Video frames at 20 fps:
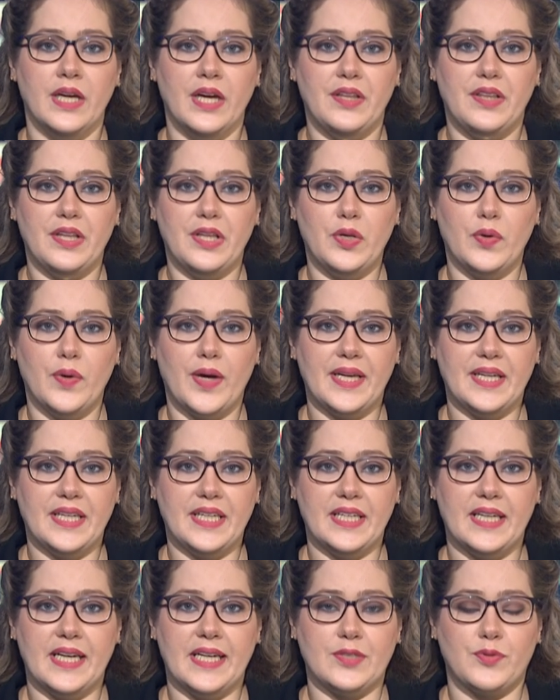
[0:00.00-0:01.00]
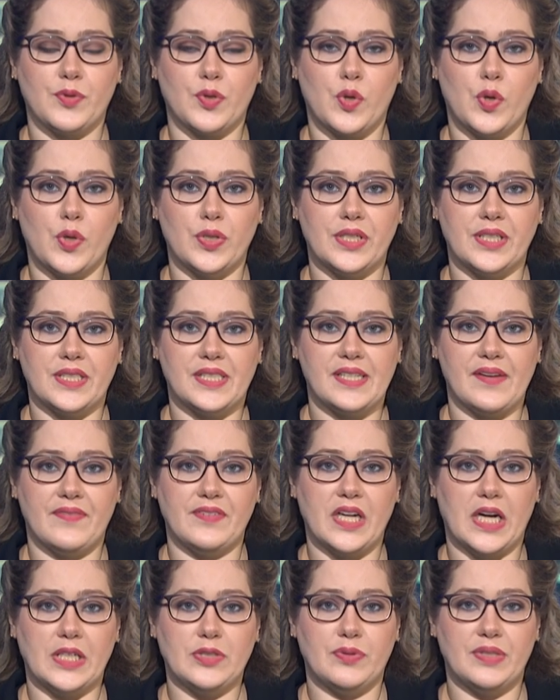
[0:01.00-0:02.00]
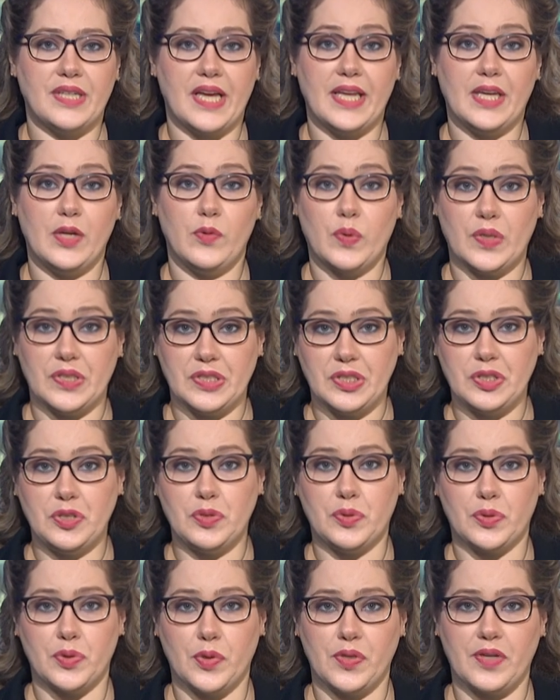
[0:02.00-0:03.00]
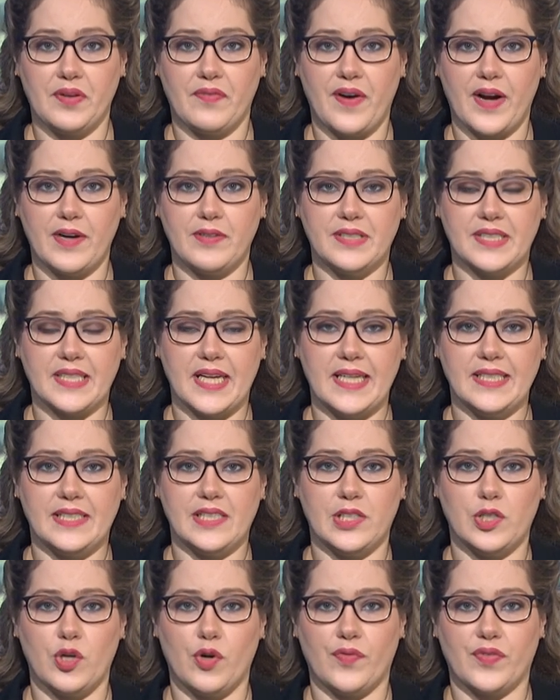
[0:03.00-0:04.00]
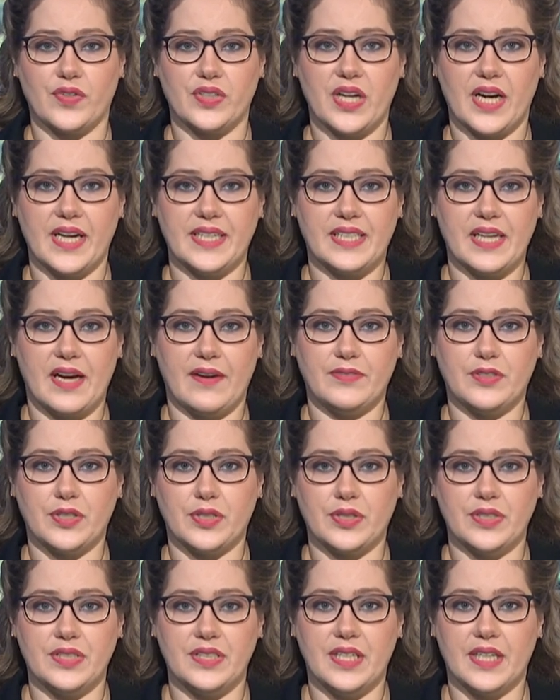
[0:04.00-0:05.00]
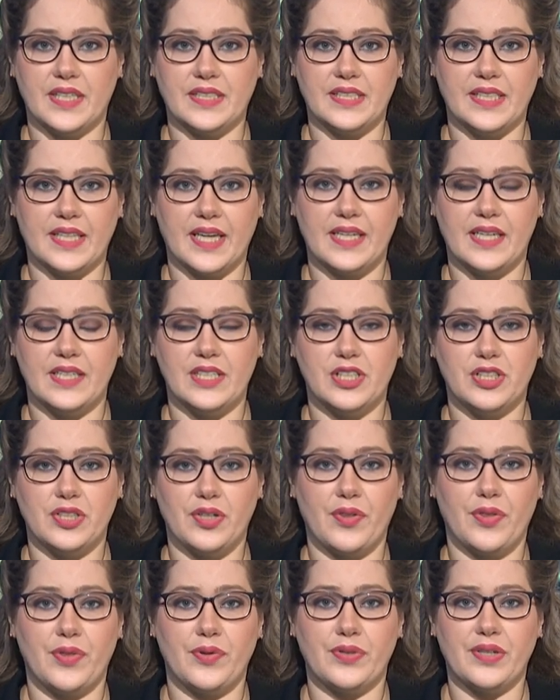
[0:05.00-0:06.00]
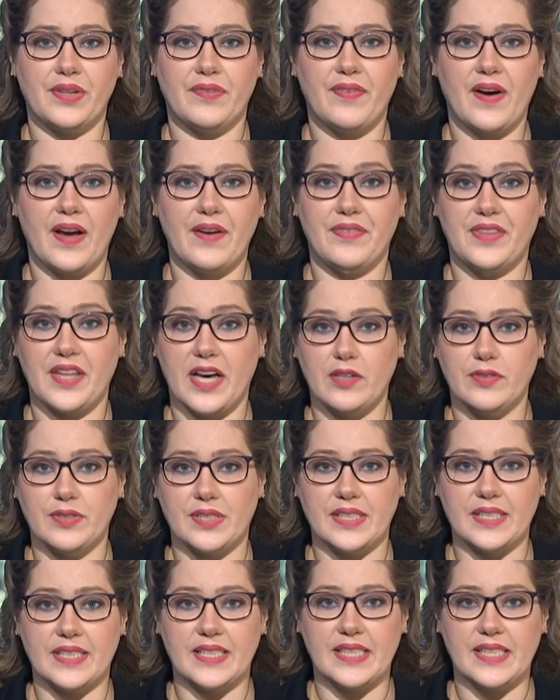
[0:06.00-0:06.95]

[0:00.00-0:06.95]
The UAE has recorded 781 new coronavirus cases overnight after conducting an additional 35,000